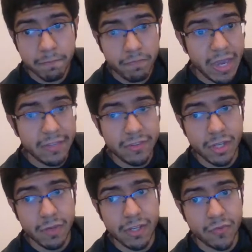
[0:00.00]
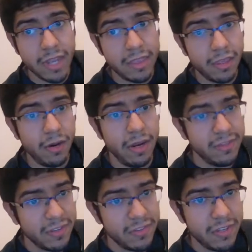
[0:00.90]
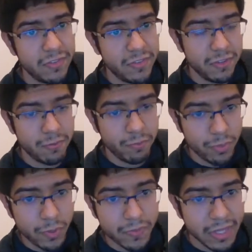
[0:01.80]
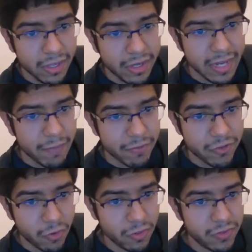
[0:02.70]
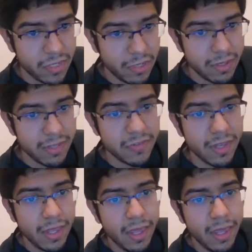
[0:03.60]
That series right there, its existence proves that you can have a short series